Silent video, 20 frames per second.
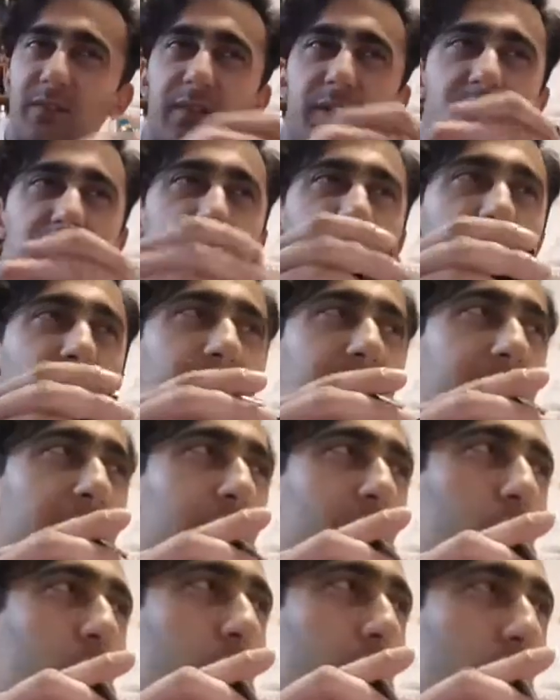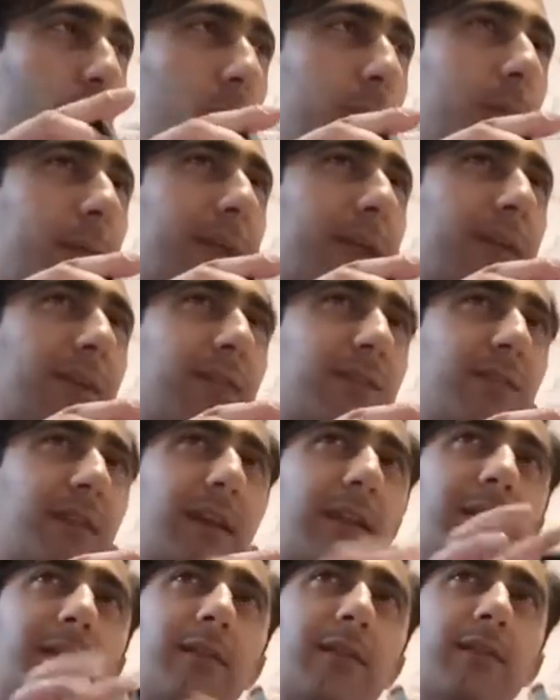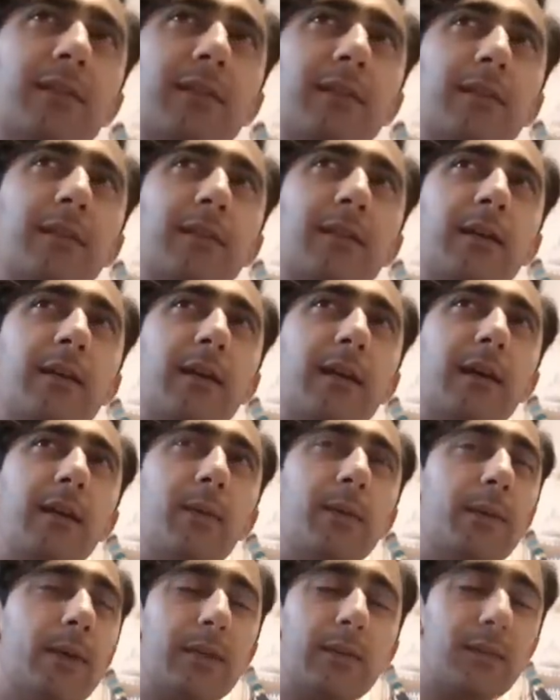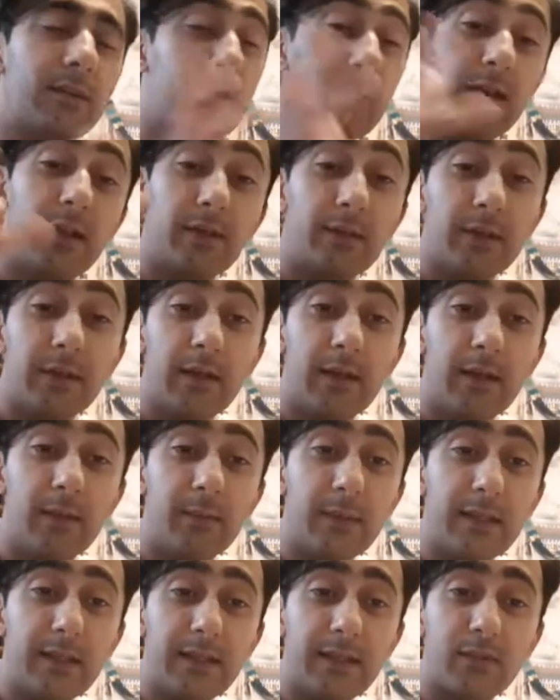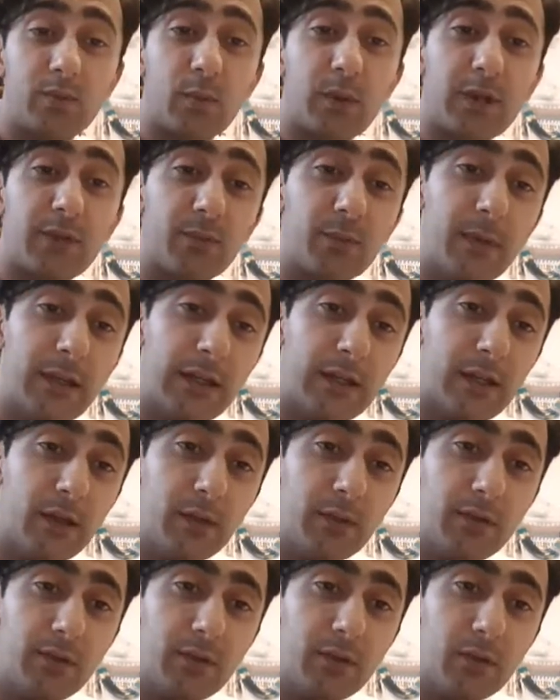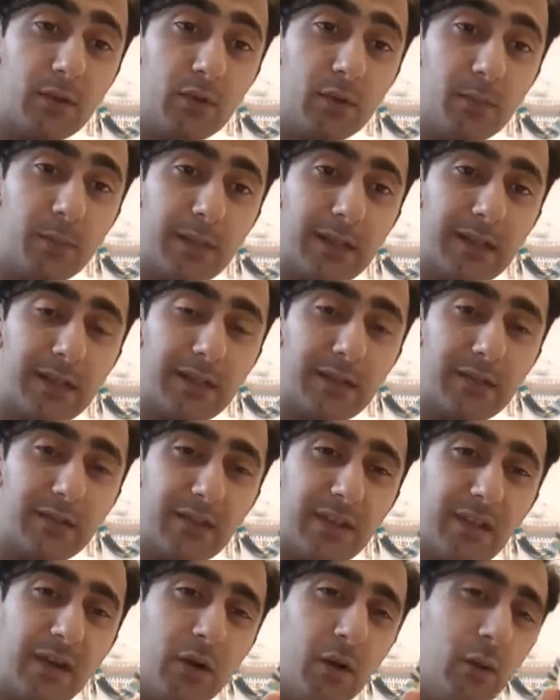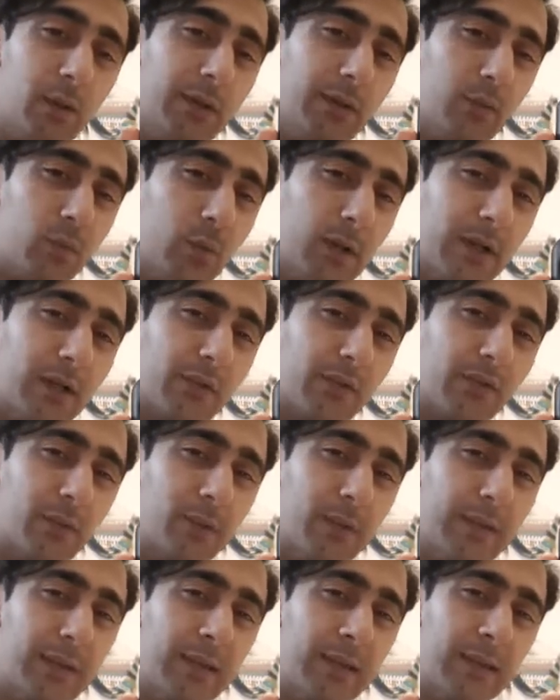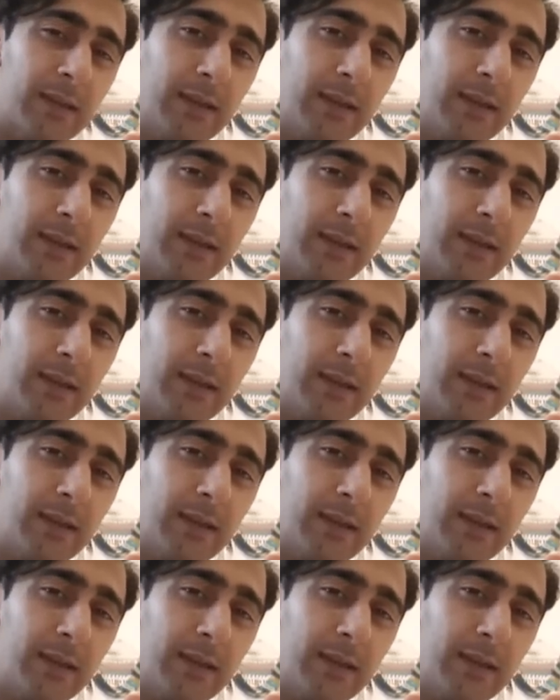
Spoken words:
such a nice warming scent. I mean, I just love it. I mean, that's why it's my go-to, because it always works for me.